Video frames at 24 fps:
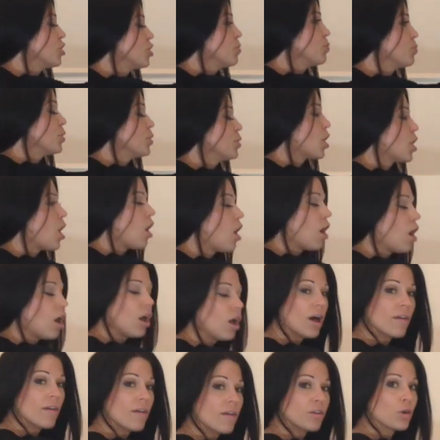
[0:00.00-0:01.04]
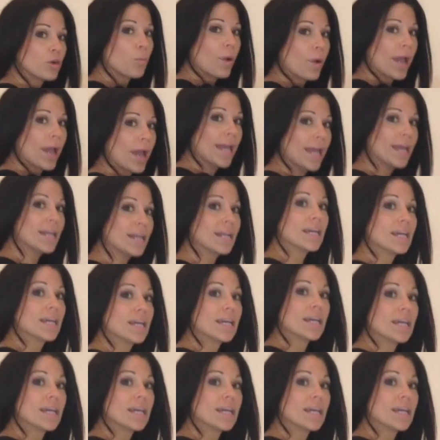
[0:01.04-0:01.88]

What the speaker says: gonna put all of your weight